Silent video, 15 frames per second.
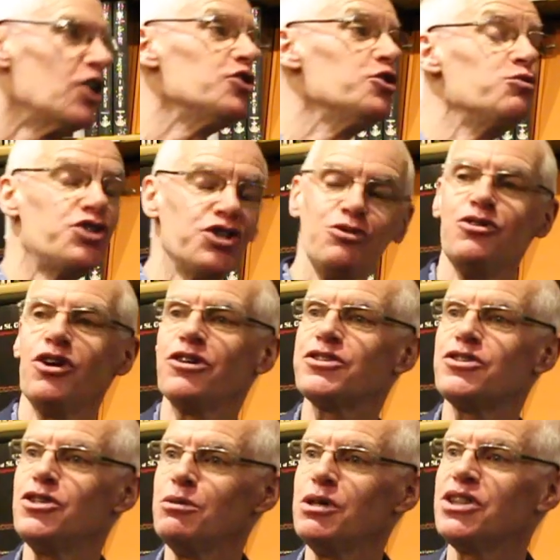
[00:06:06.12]
you do
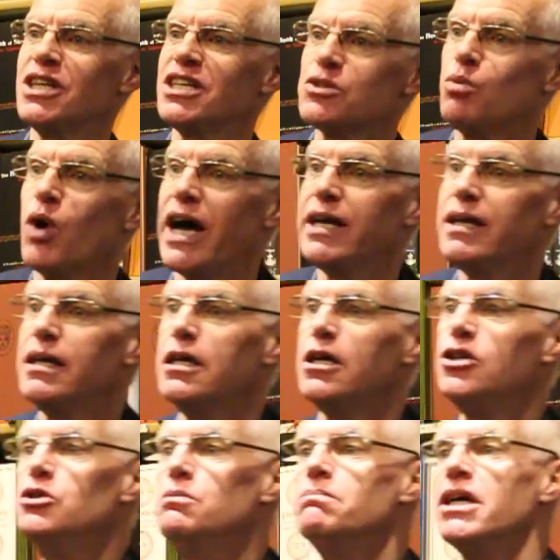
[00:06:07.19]
not do it this way,
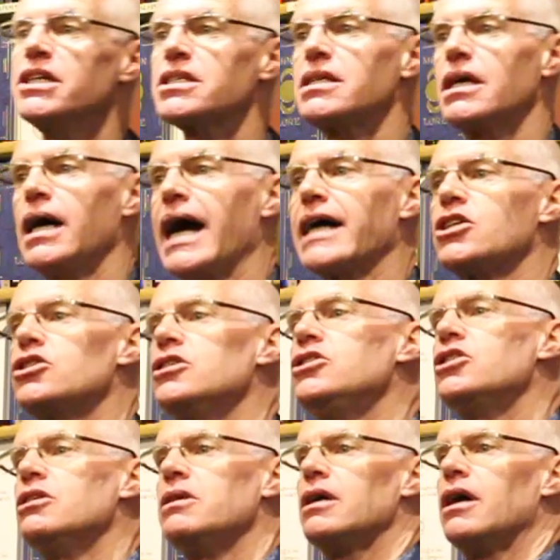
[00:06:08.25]
you must actually
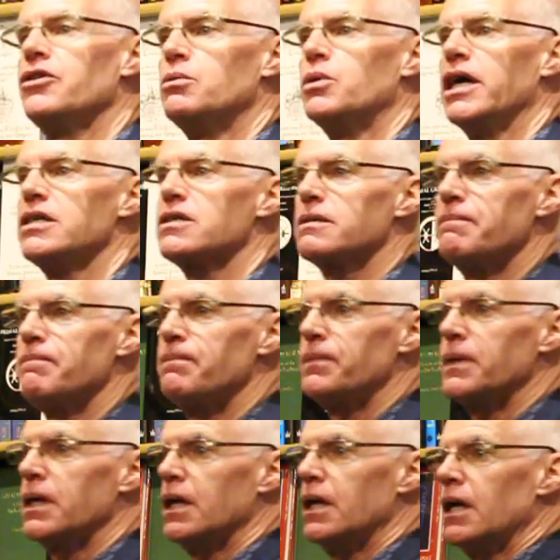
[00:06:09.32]
do it other ways.
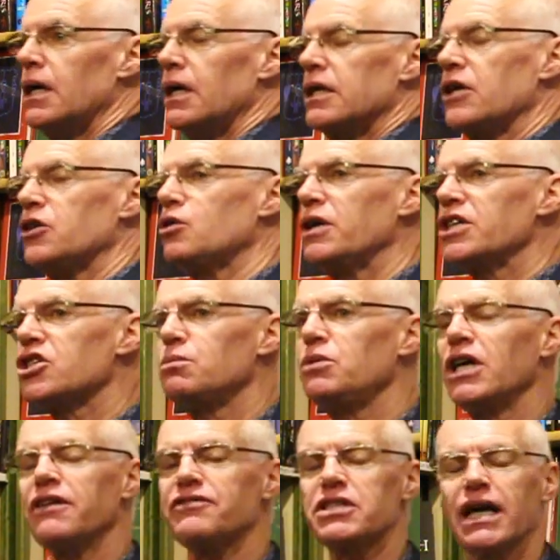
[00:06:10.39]
Now the question
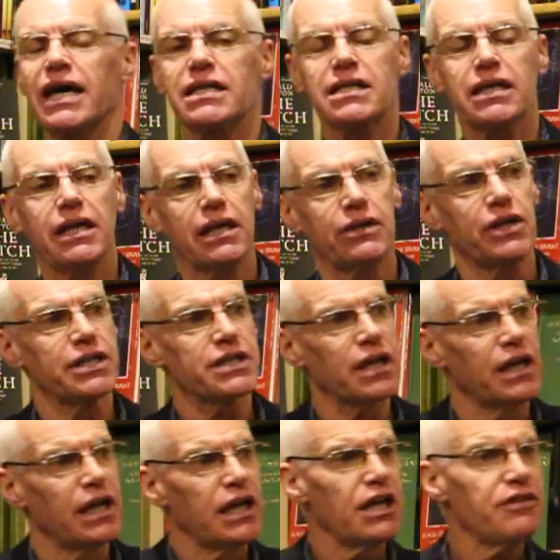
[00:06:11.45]
we have to ask here is,
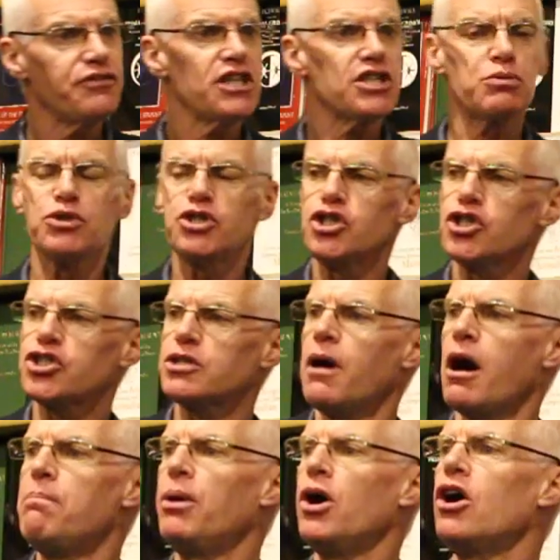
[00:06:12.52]
if this was just
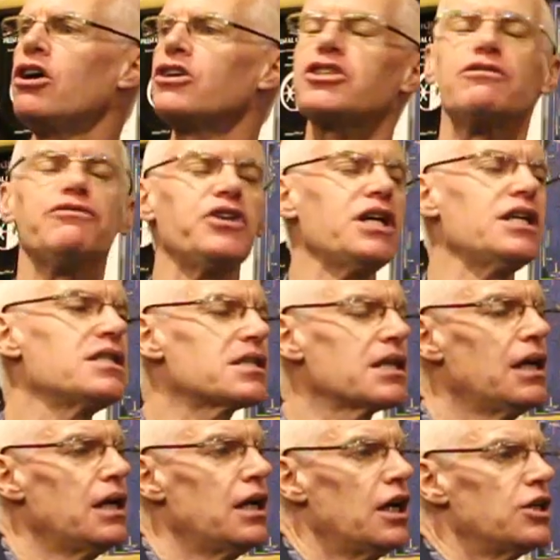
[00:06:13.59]
a part of
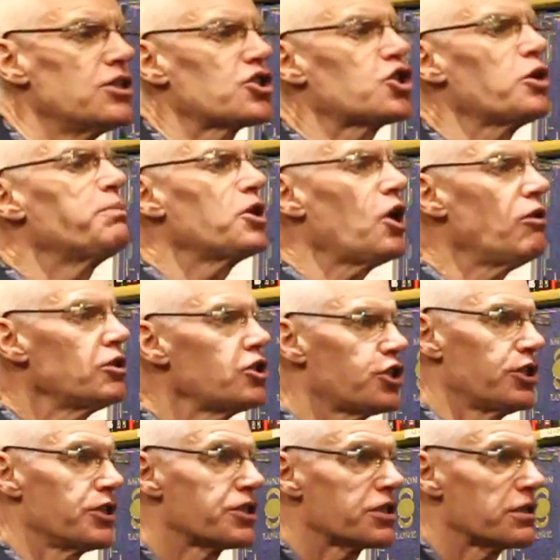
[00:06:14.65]
his
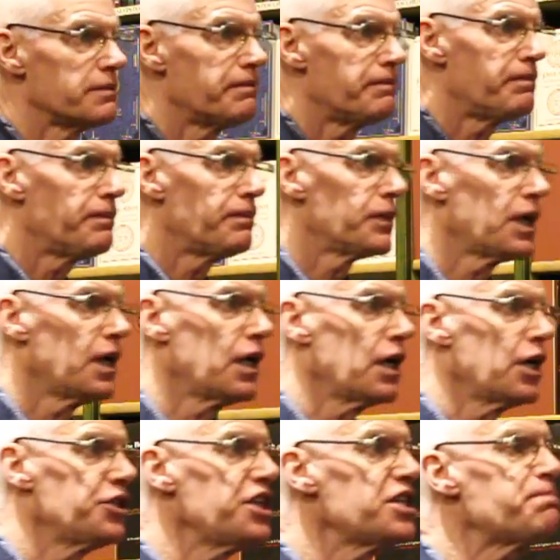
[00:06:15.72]
subconscious.
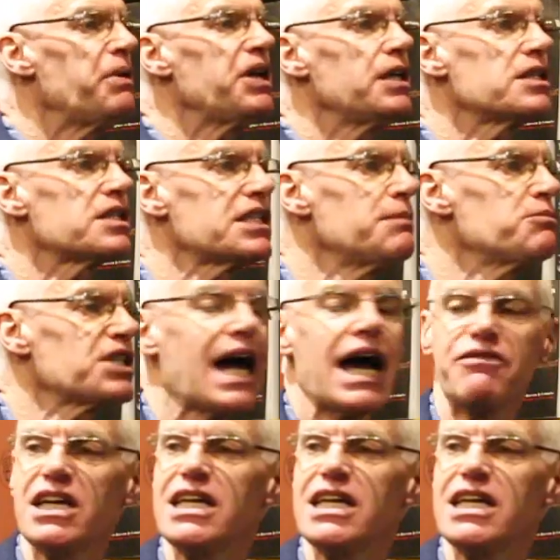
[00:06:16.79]
This being seems to have